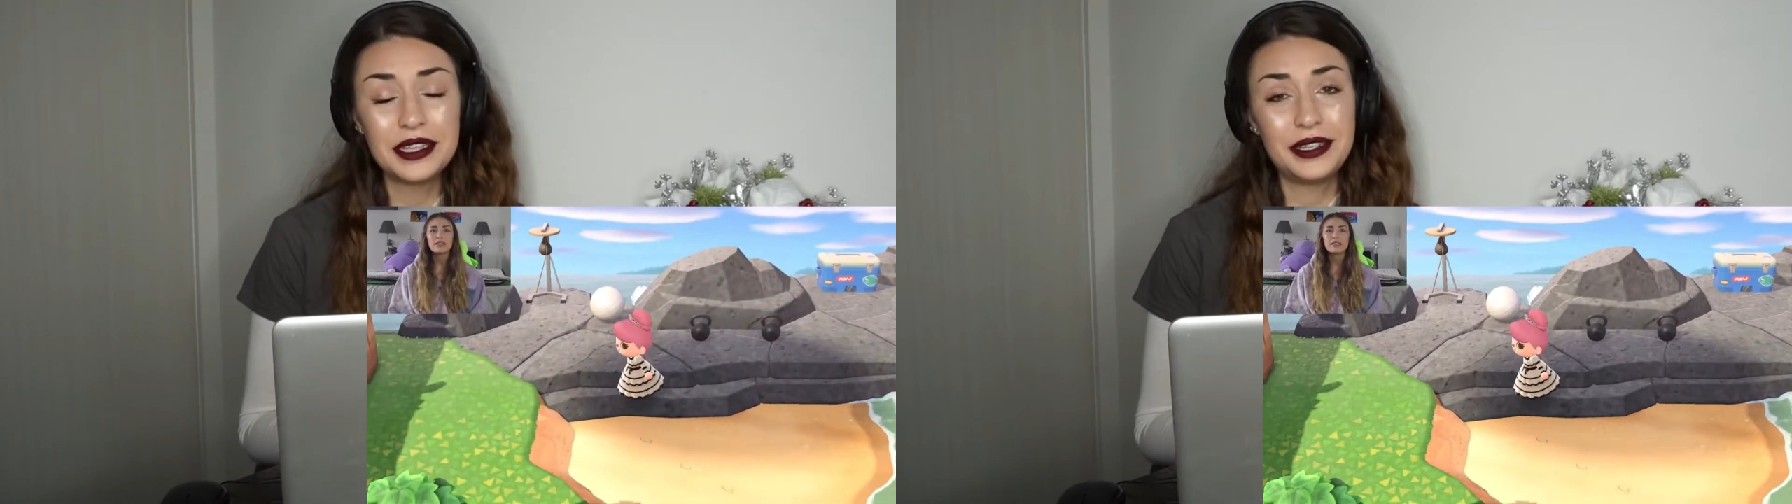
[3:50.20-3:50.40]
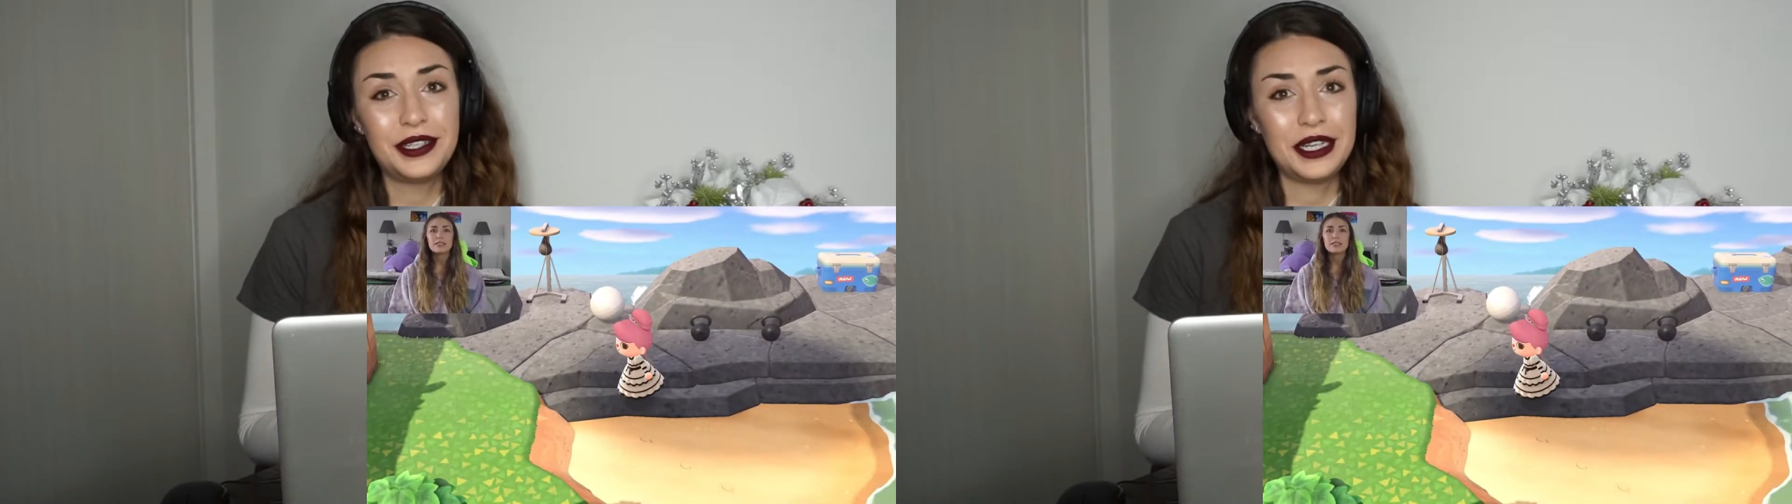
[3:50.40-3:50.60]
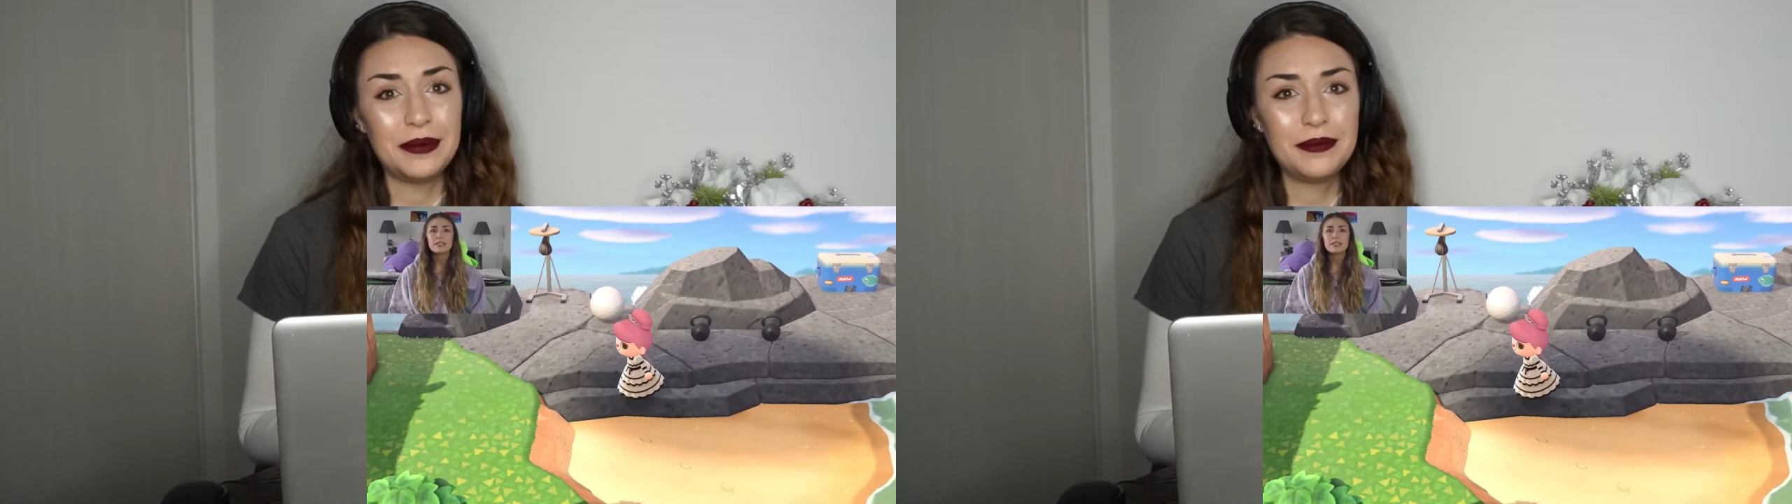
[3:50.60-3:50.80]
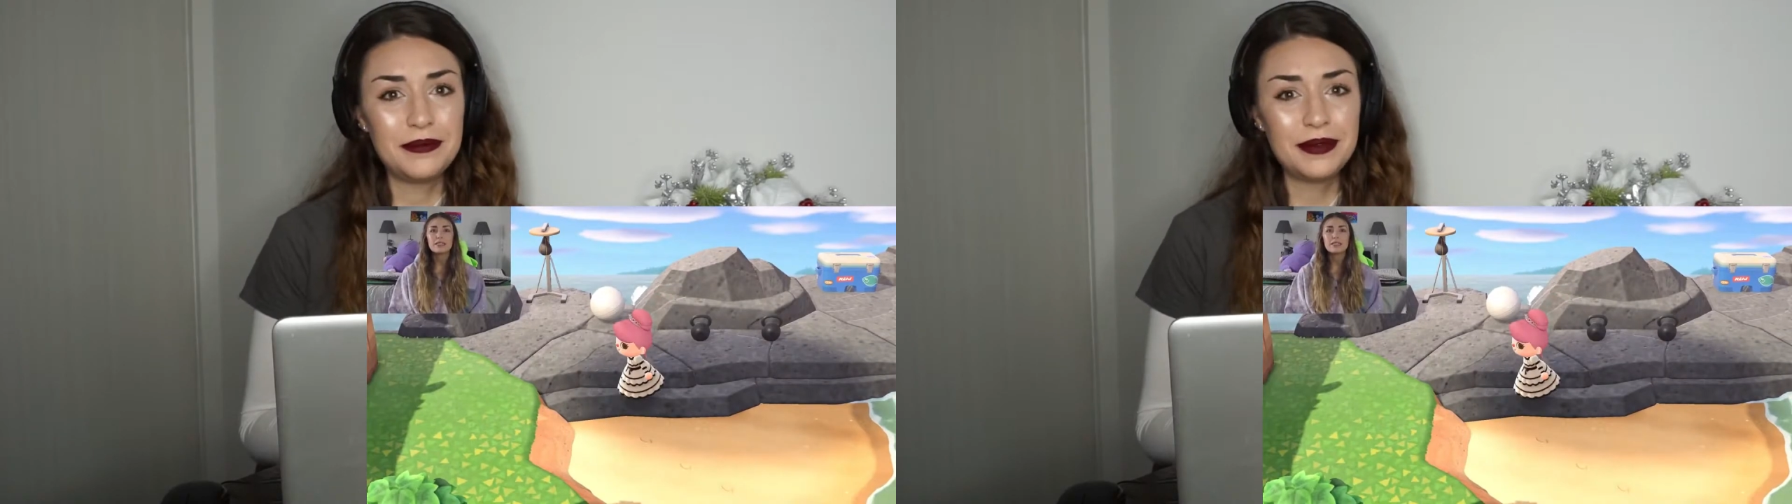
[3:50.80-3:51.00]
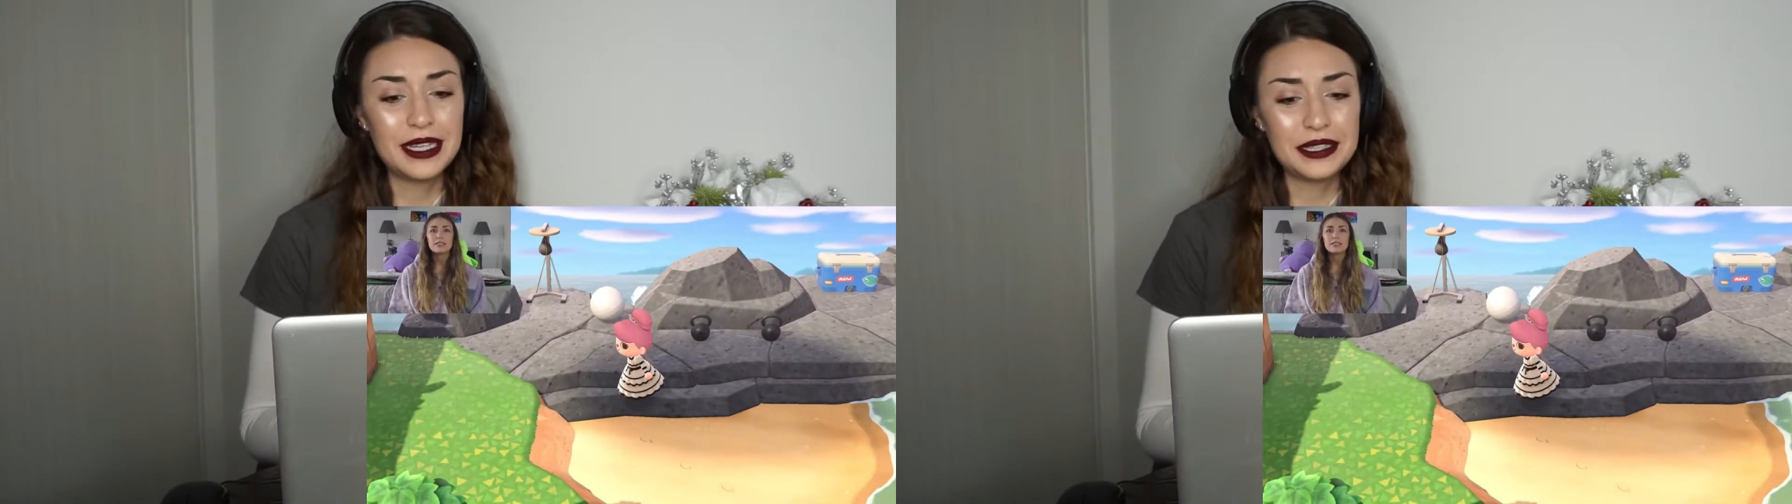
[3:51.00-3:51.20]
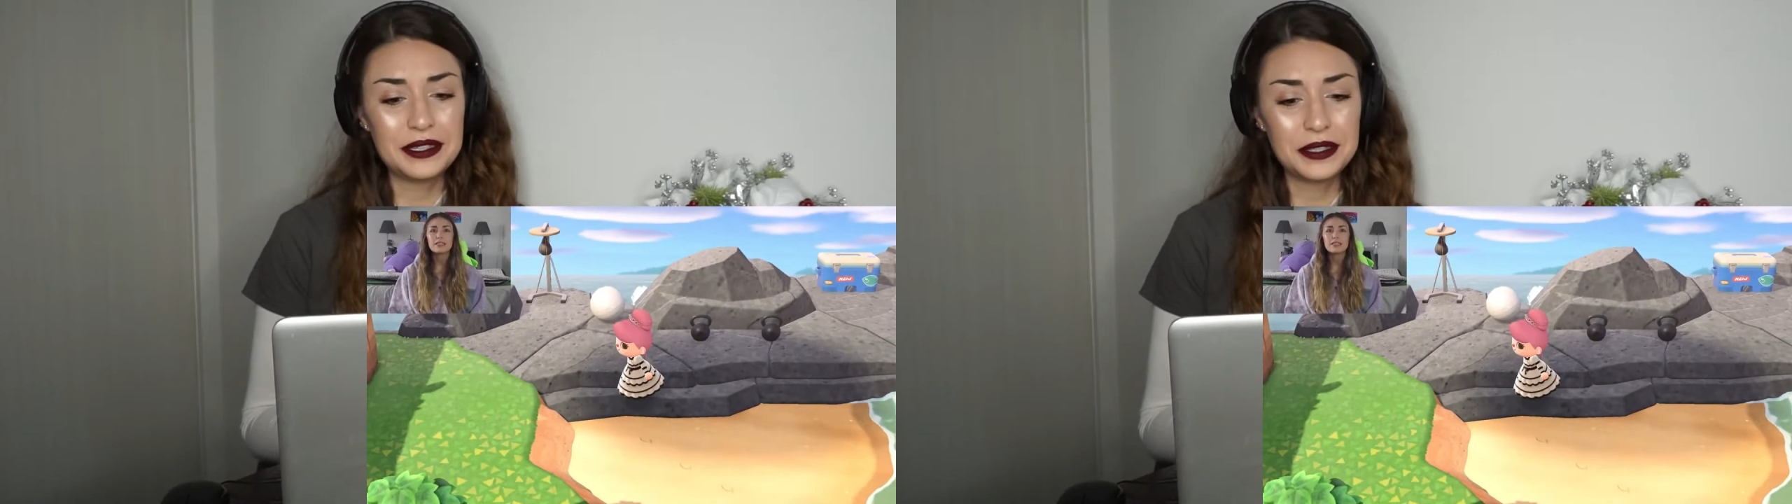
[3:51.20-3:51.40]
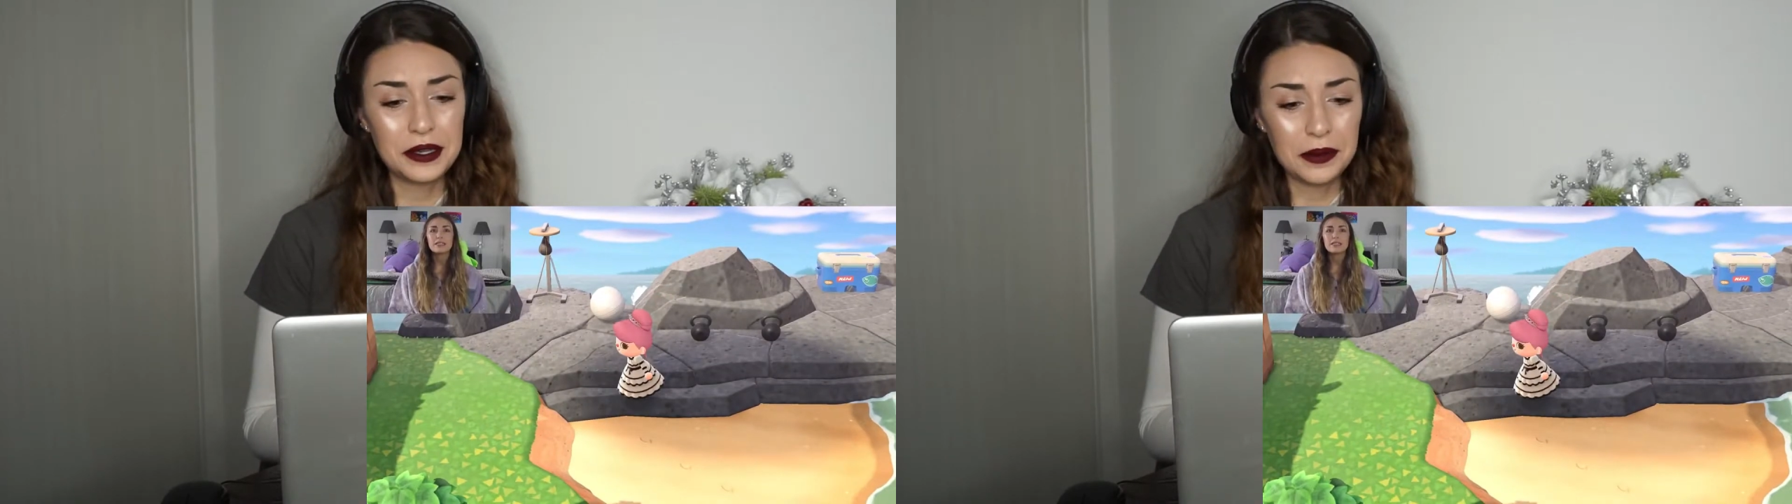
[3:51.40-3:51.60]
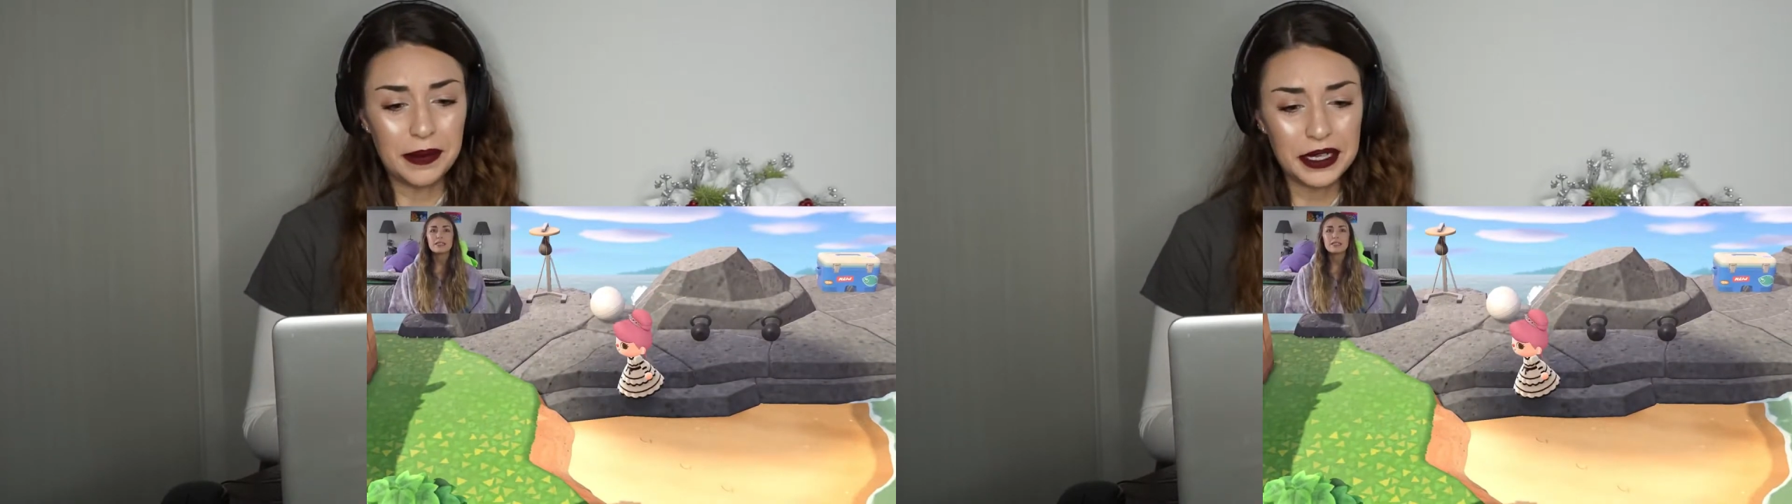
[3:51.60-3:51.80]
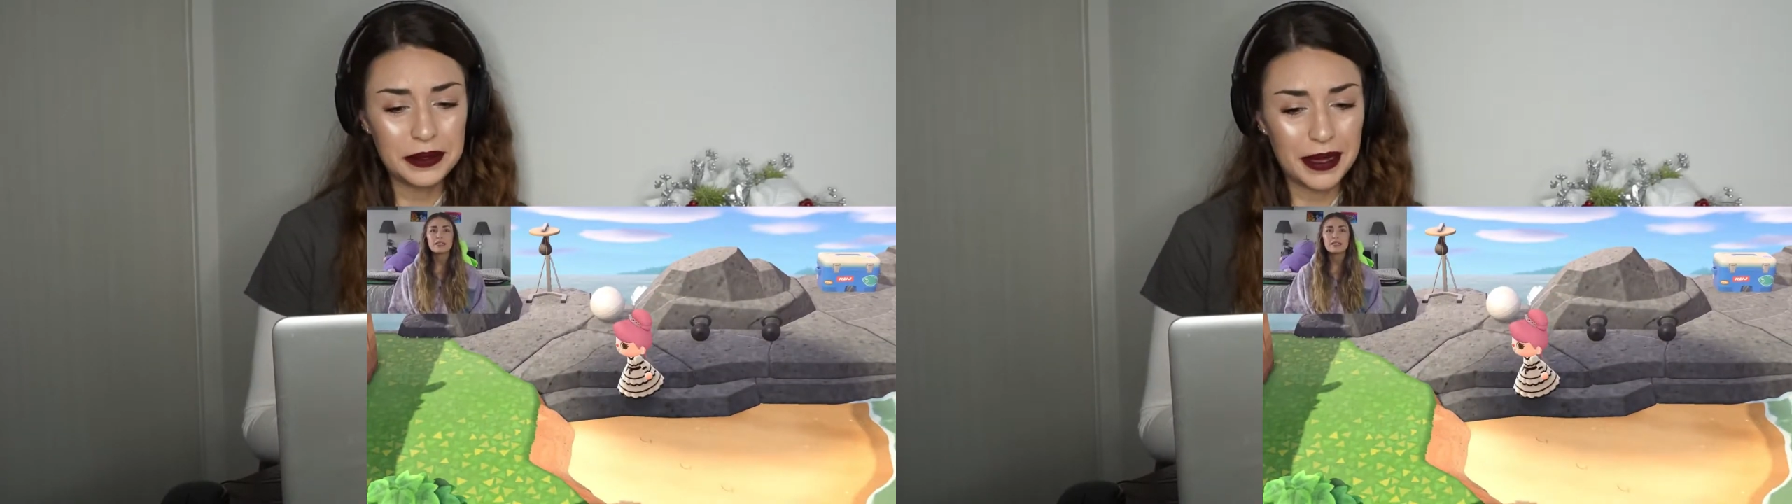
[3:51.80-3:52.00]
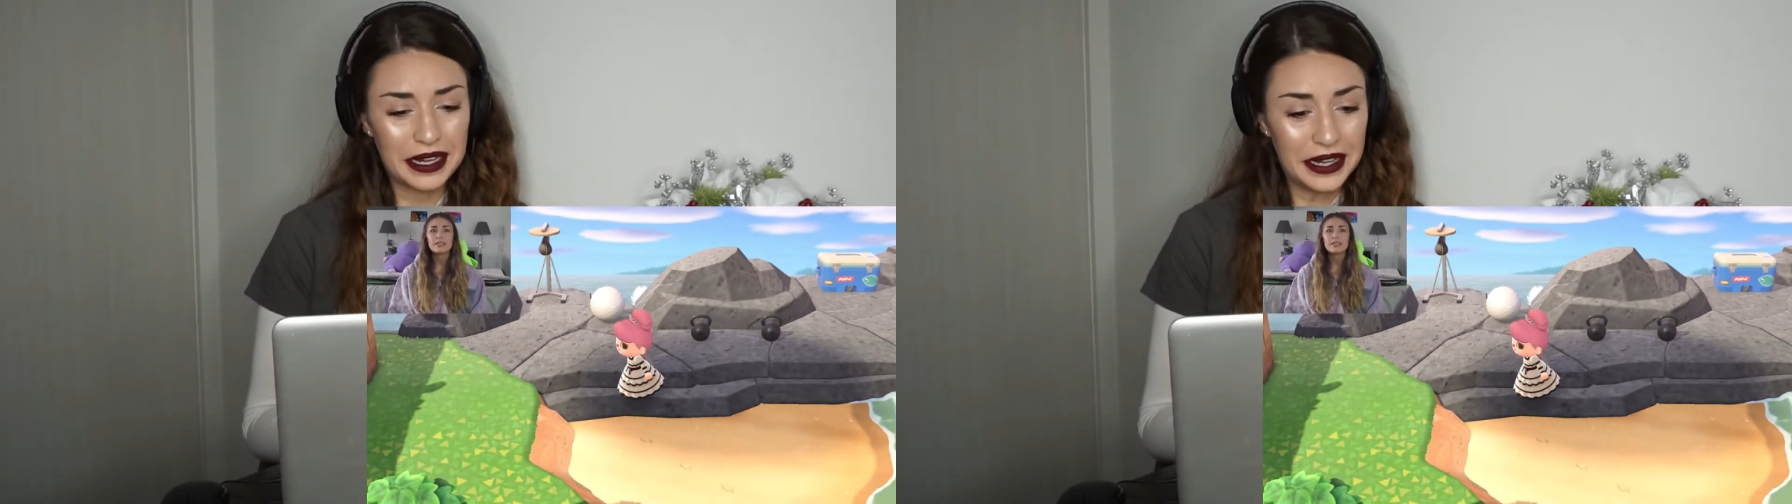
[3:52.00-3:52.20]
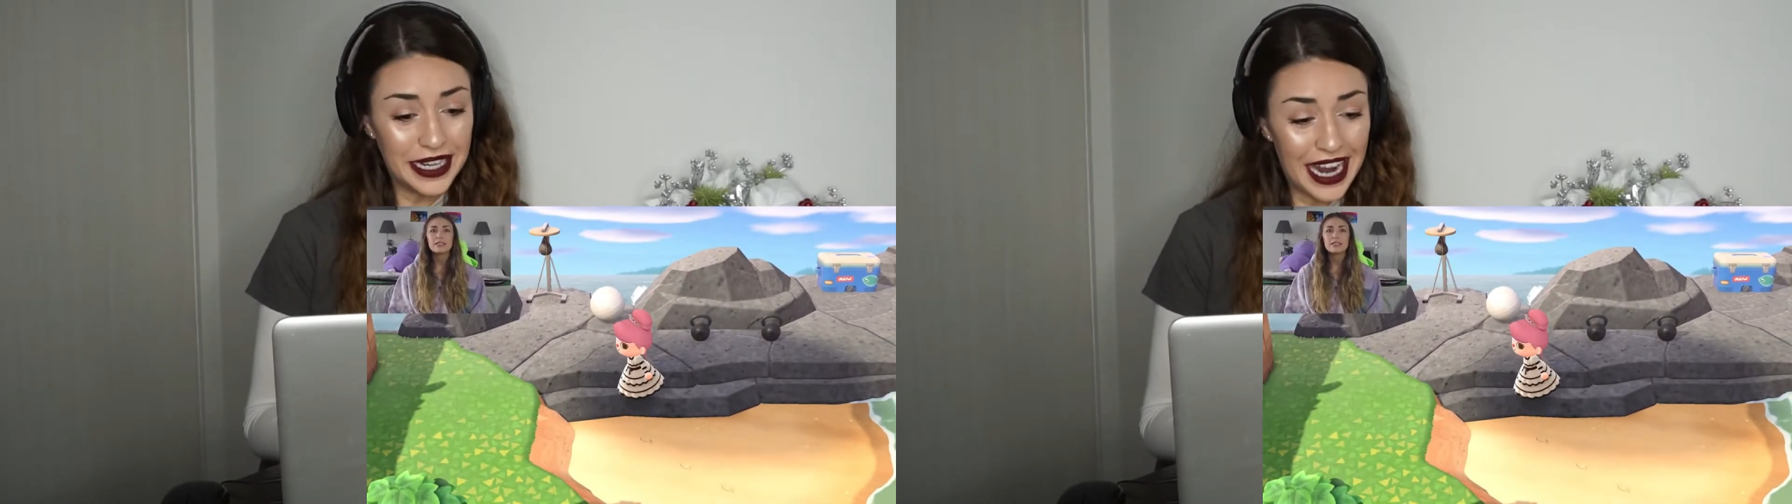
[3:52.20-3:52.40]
The gym is so much better